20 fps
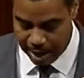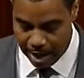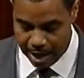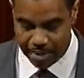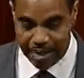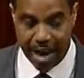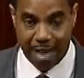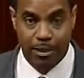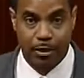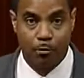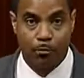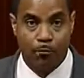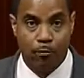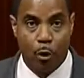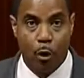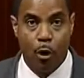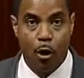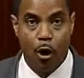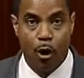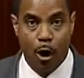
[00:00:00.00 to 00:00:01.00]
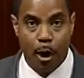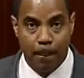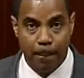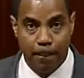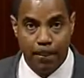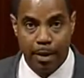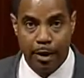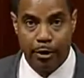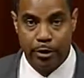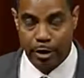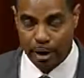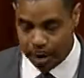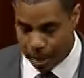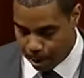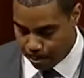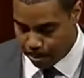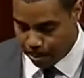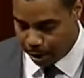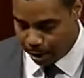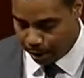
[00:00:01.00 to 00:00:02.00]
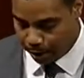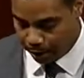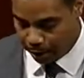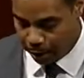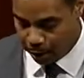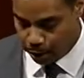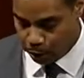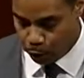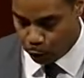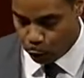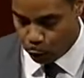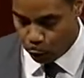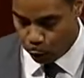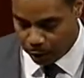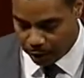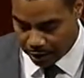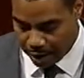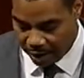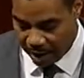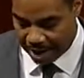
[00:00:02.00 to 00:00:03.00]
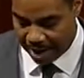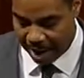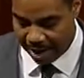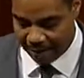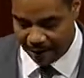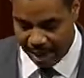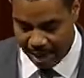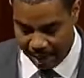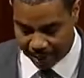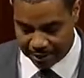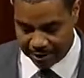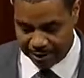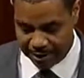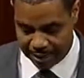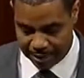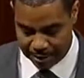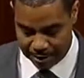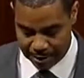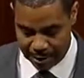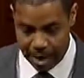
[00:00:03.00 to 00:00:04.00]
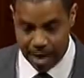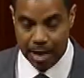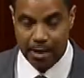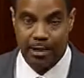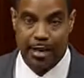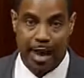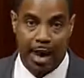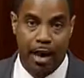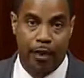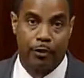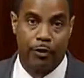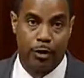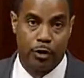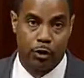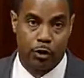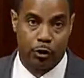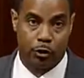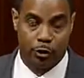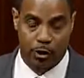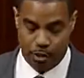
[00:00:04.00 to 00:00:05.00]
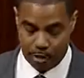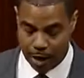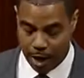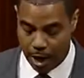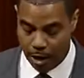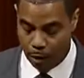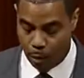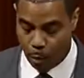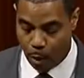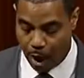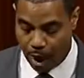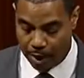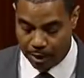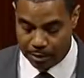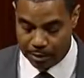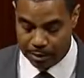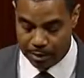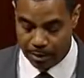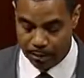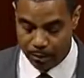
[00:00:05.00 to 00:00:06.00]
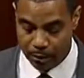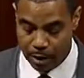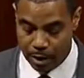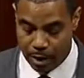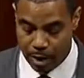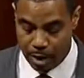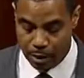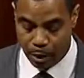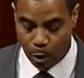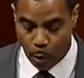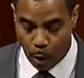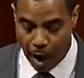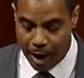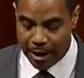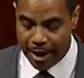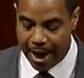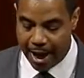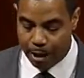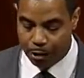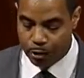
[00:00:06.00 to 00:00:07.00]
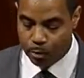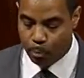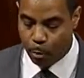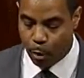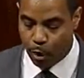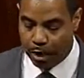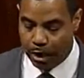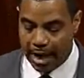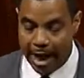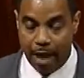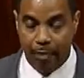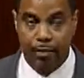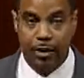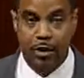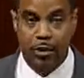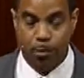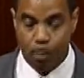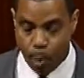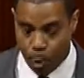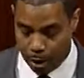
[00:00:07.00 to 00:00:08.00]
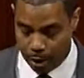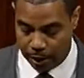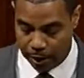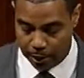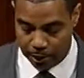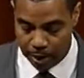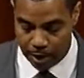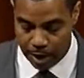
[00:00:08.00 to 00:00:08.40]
That's 4 million Americans who would not have access to health insurance otherwise. The White House pointed out this morning